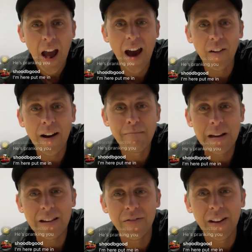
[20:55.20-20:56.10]
I don't have
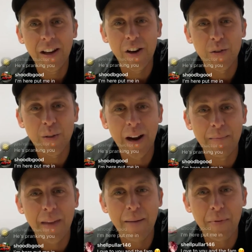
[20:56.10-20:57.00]
many videos that
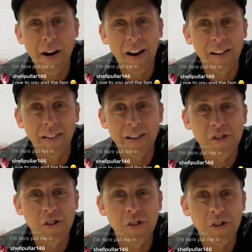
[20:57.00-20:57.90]
I'm that proud of.
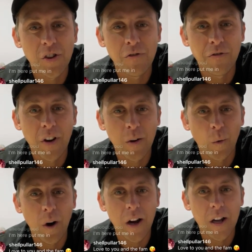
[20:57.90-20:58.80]
That's just so fun to
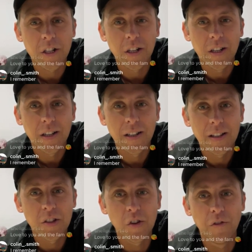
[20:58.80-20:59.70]
watch.
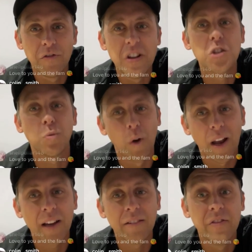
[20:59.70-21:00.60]
It's so visual. I
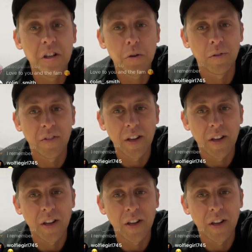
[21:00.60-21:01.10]
like visual